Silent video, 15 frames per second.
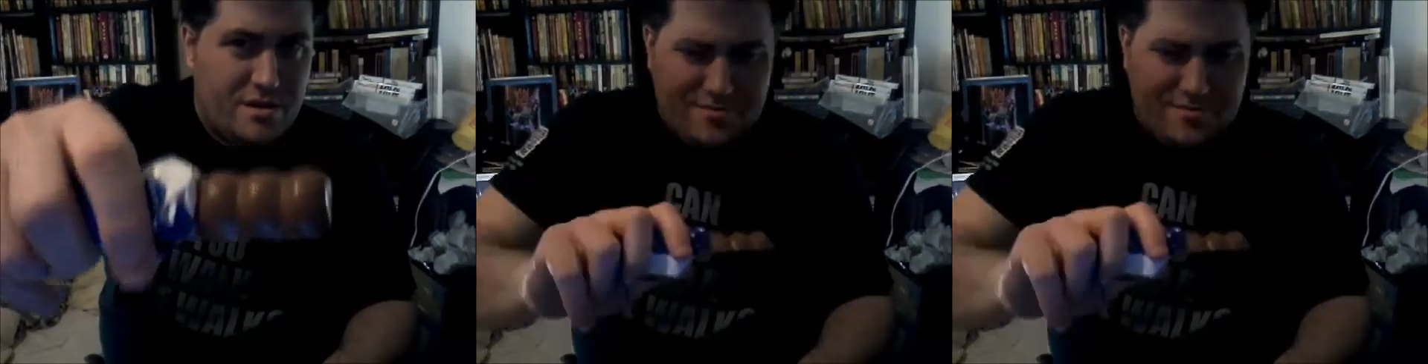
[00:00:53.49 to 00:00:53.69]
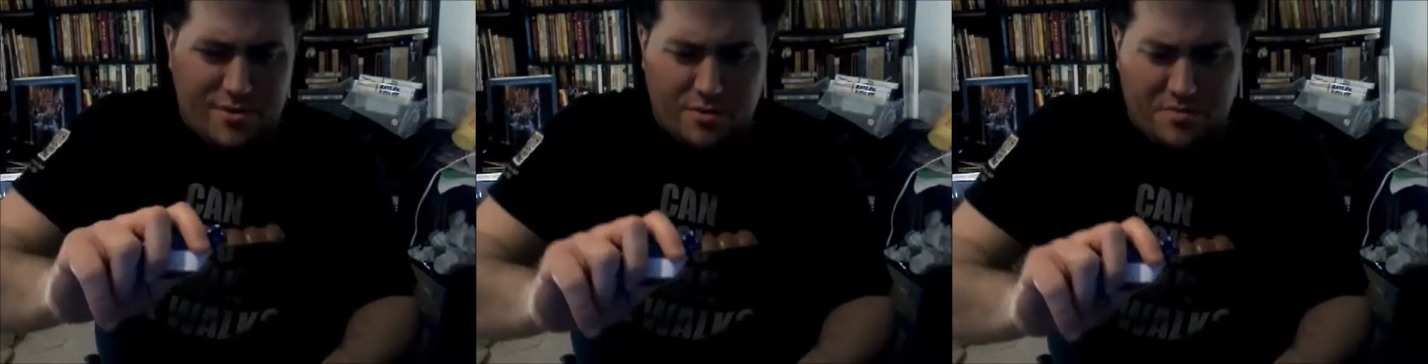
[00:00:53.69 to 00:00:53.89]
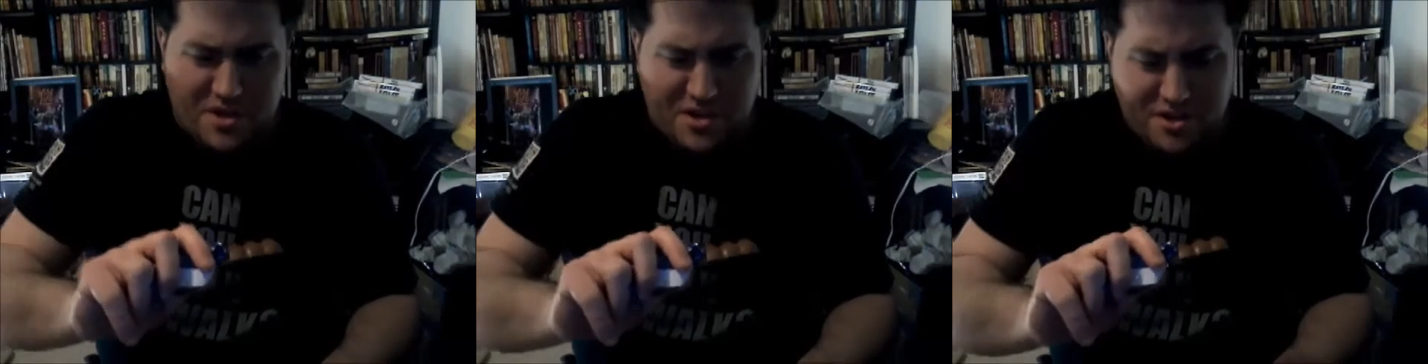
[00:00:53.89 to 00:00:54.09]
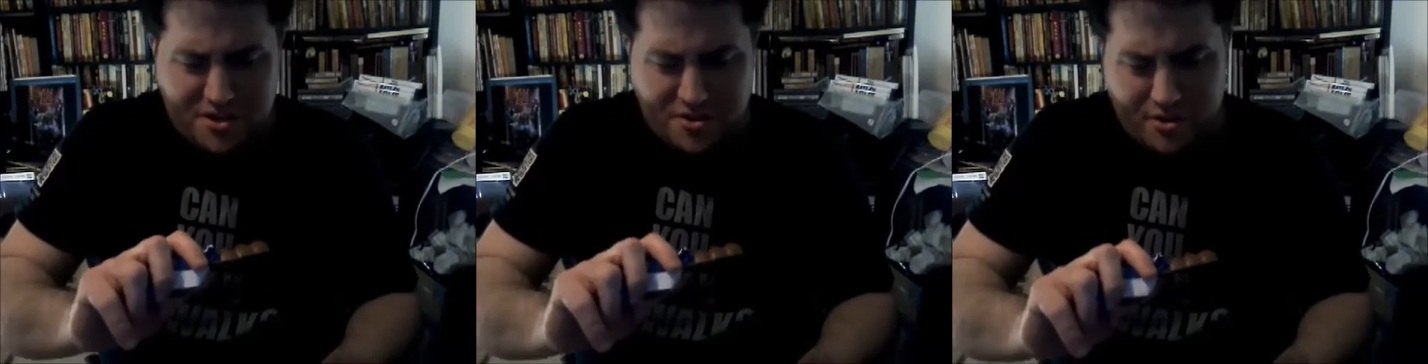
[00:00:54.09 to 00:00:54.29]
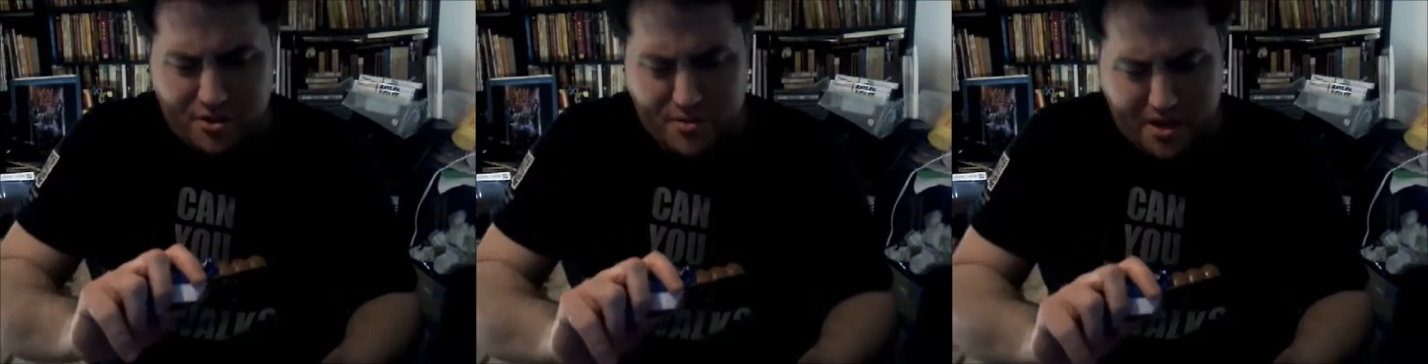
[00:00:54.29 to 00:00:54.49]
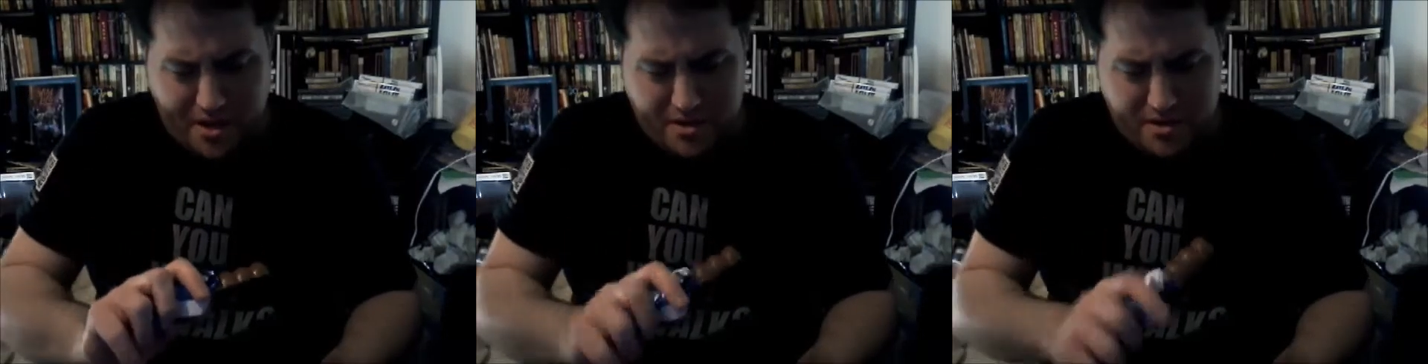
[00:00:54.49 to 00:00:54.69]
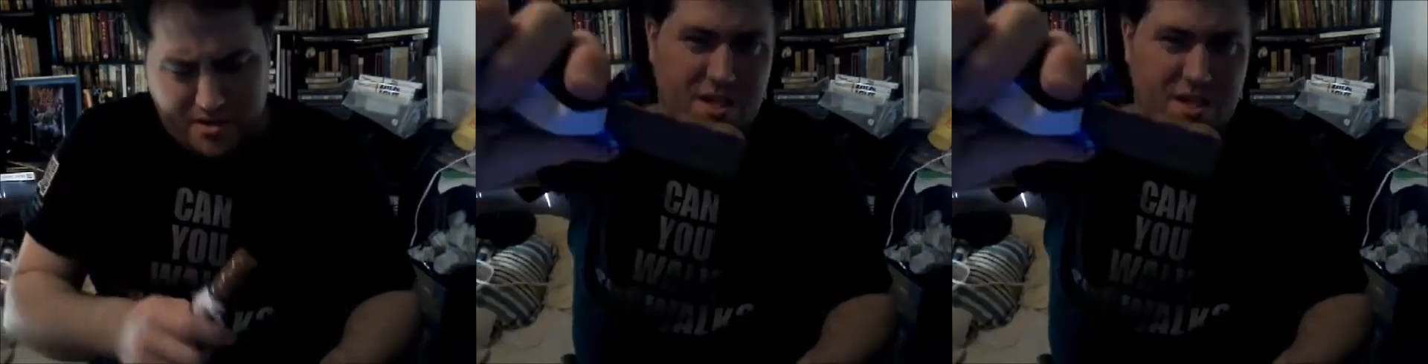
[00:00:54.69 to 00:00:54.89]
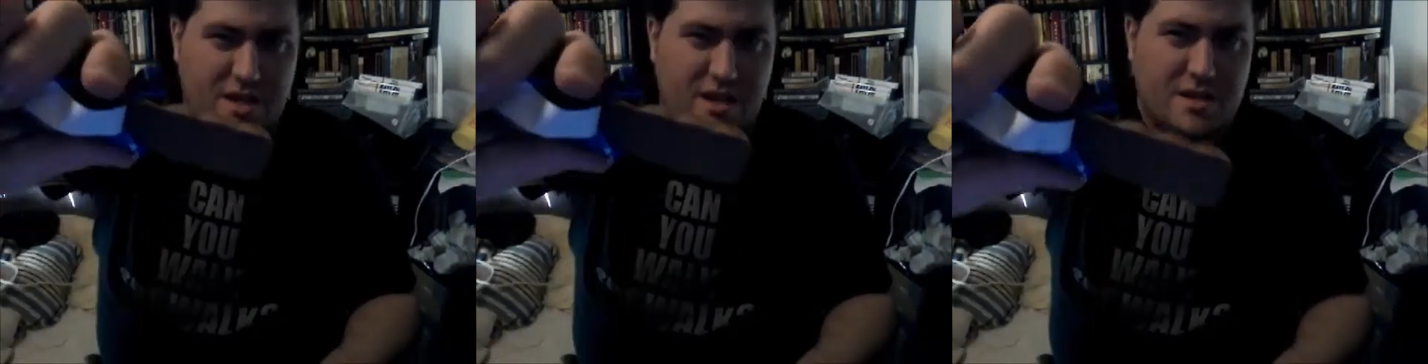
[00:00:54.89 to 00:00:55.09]
A little bit disturbing.
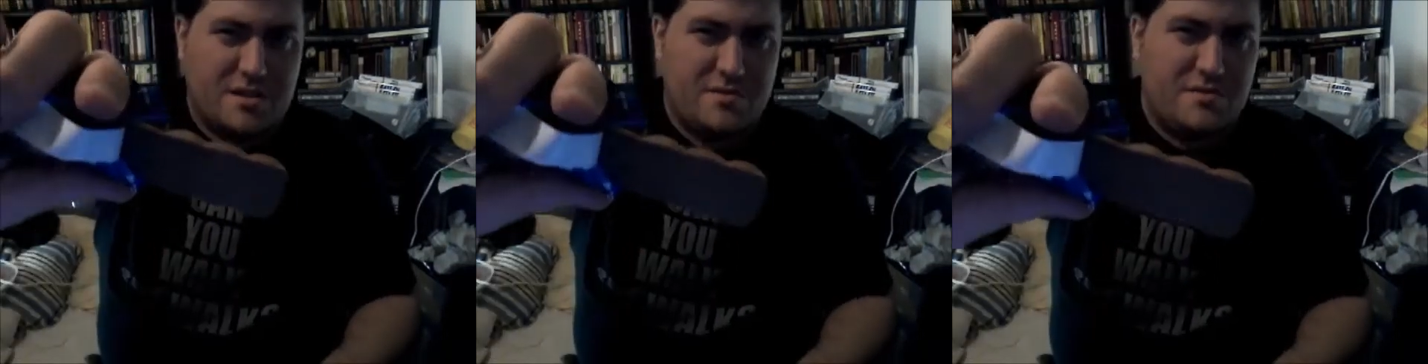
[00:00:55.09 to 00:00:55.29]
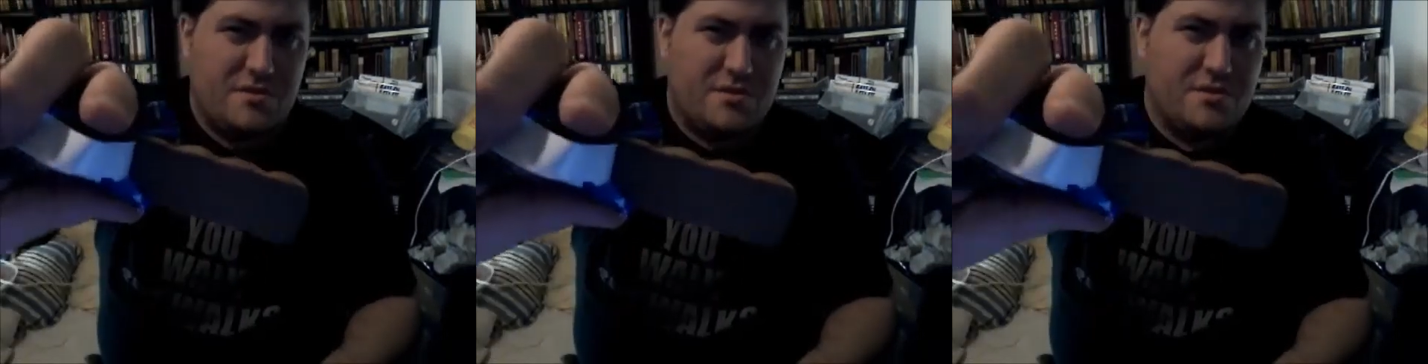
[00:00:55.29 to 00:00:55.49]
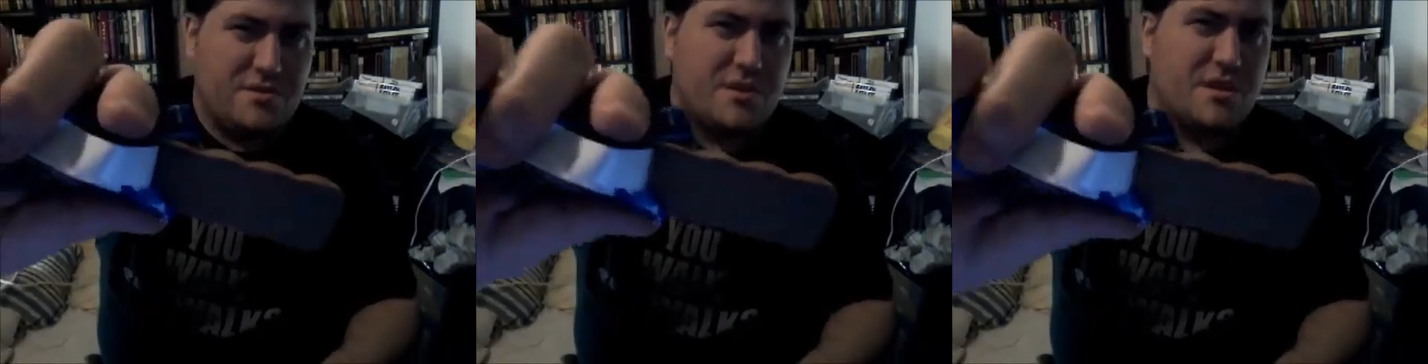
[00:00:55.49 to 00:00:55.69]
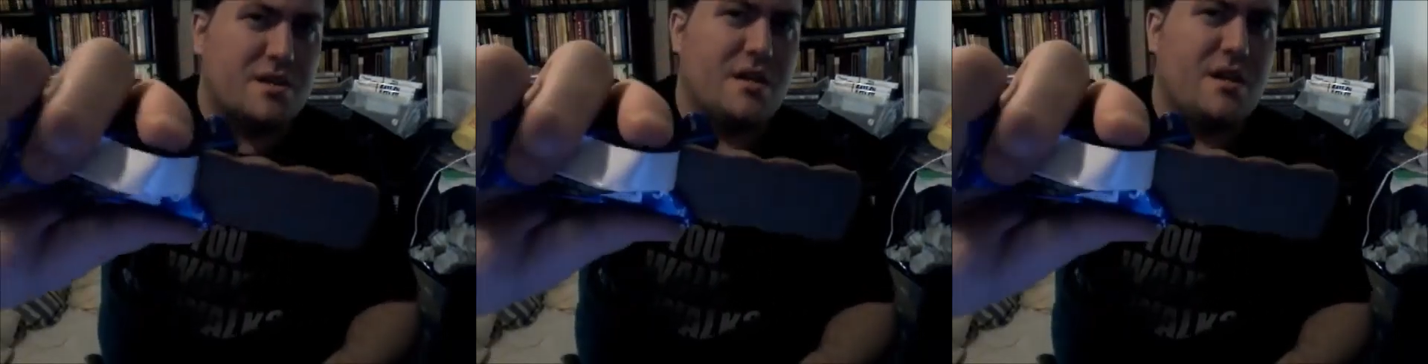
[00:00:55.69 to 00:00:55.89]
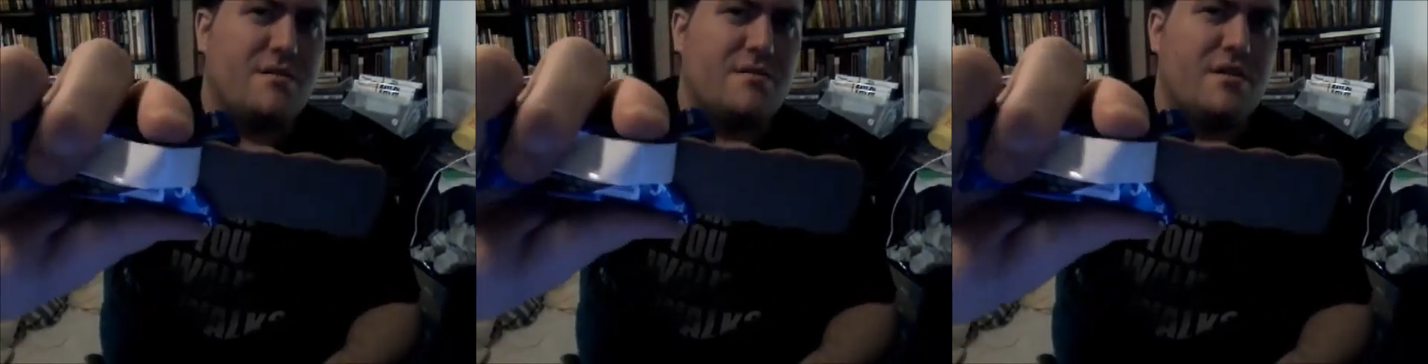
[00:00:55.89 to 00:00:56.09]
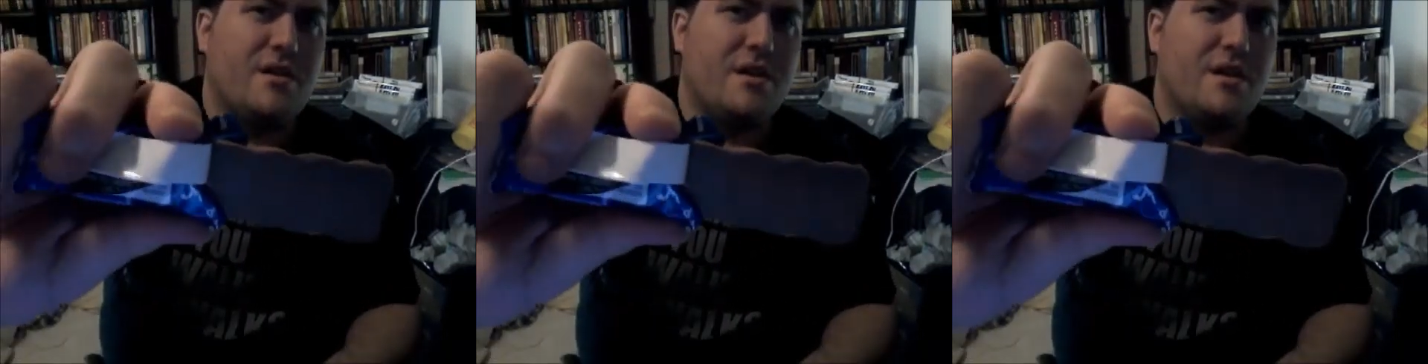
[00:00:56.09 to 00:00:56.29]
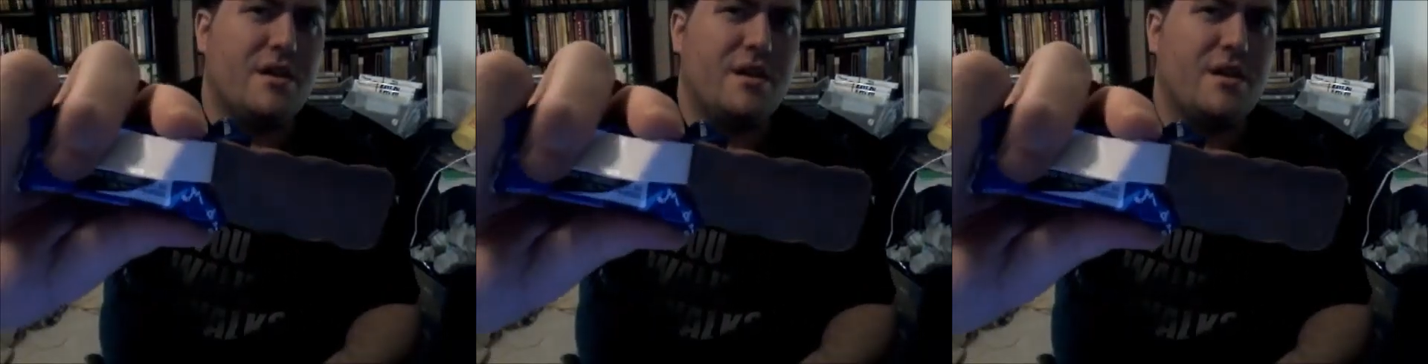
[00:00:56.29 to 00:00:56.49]
See, it's a little discolored